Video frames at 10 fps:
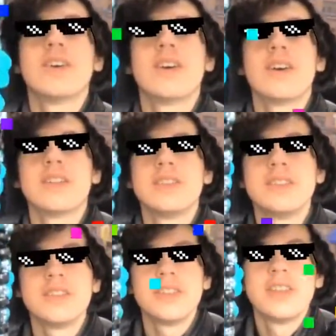Oh,
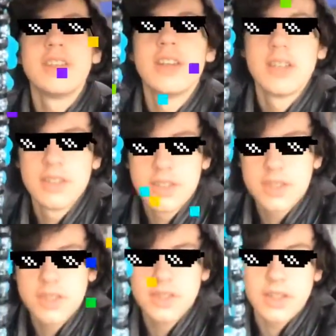dude.
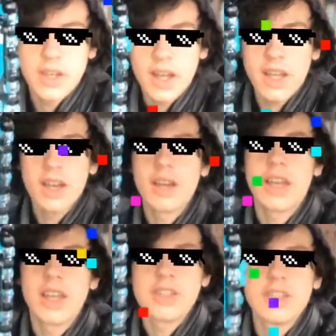
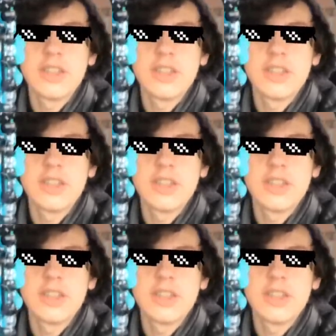Okay,